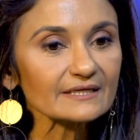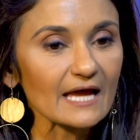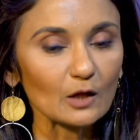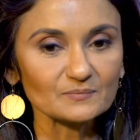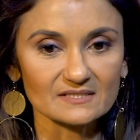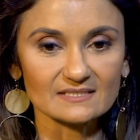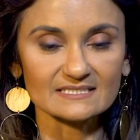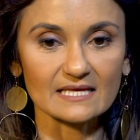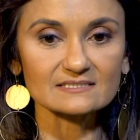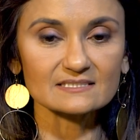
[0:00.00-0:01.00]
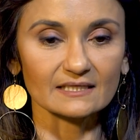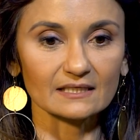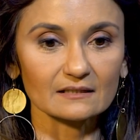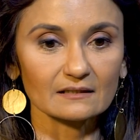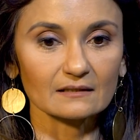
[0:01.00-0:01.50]
helped in the sense
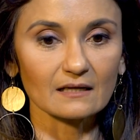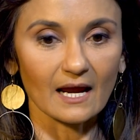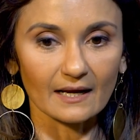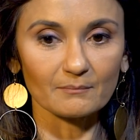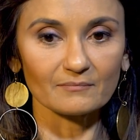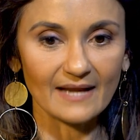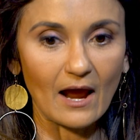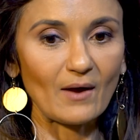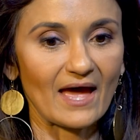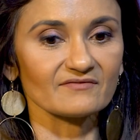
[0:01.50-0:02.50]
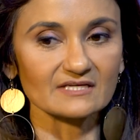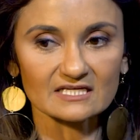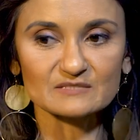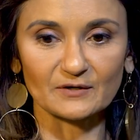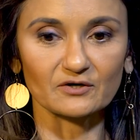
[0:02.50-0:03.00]
that I now had the
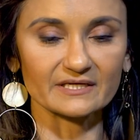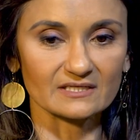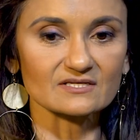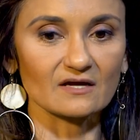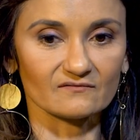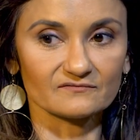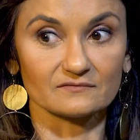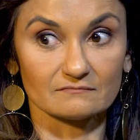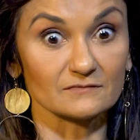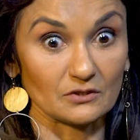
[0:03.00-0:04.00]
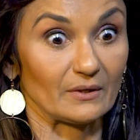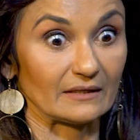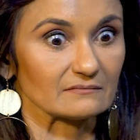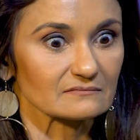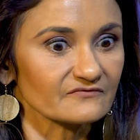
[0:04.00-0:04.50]
experience of
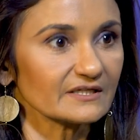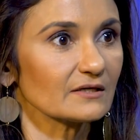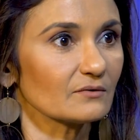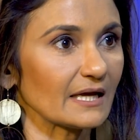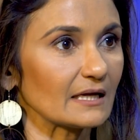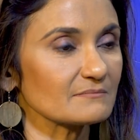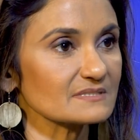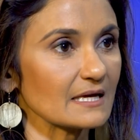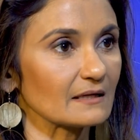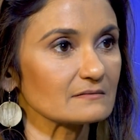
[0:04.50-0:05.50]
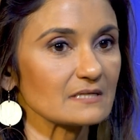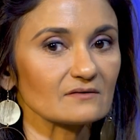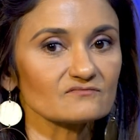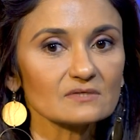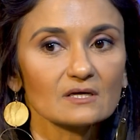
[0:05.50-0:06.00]
doing video games and
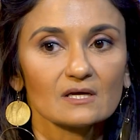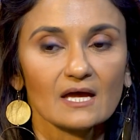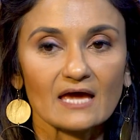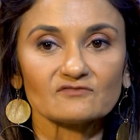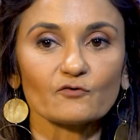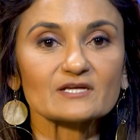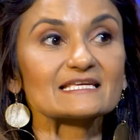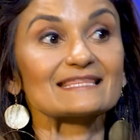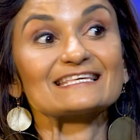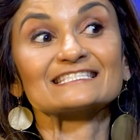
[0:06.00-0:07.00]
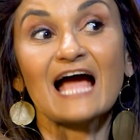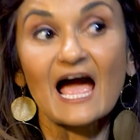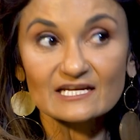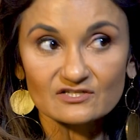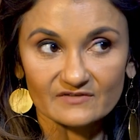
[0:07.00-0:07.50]
like voicing this
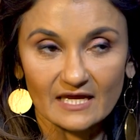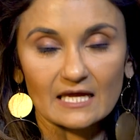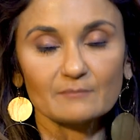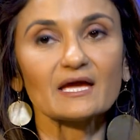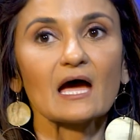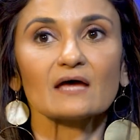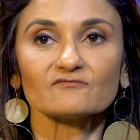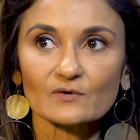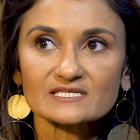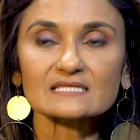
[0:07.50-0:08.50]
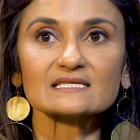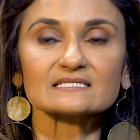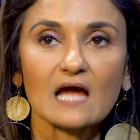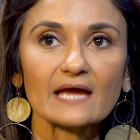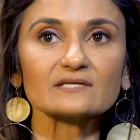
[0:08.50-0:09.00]
kind of game. Yeah, and voicing this
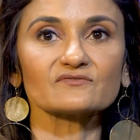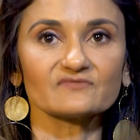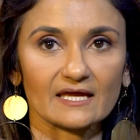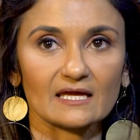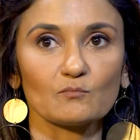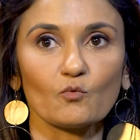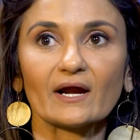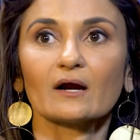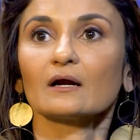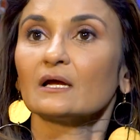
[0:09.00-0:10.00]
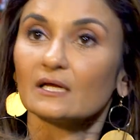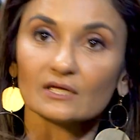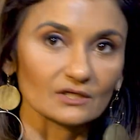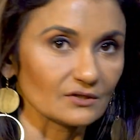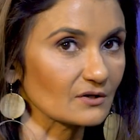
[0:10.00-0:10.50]
kind of game where
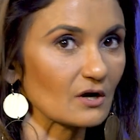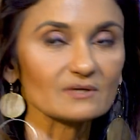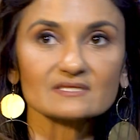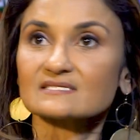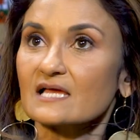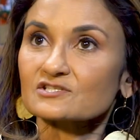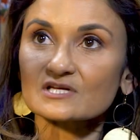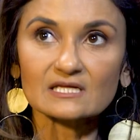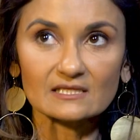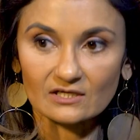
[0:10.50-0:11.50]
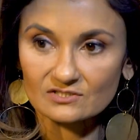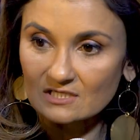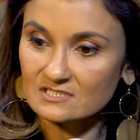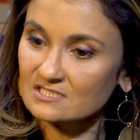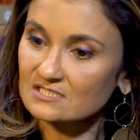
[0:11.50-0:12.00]
you go in the session and there's a
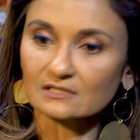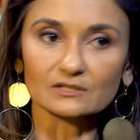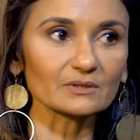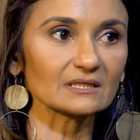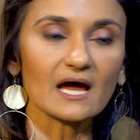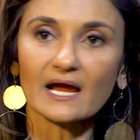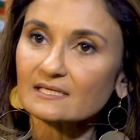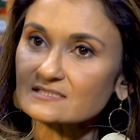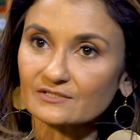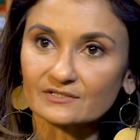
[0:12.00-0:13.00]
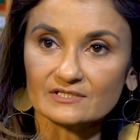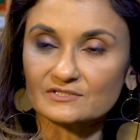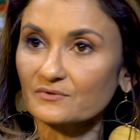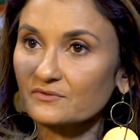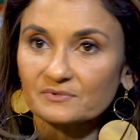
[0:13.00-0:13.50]
slew of lines and you're going to
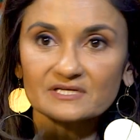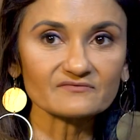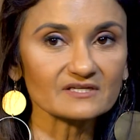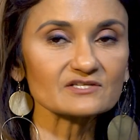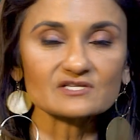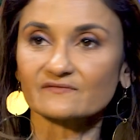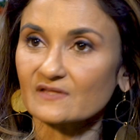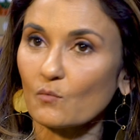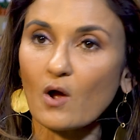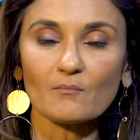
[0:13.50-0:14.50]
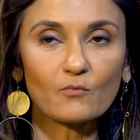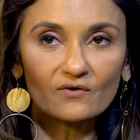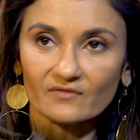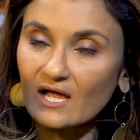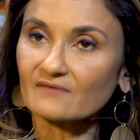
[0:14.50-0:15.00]
do 3 of each. And if they want more,
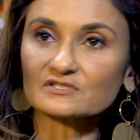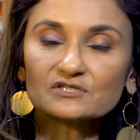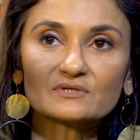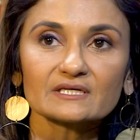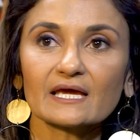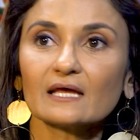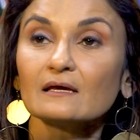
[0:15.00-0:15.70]
they'll have you do it again.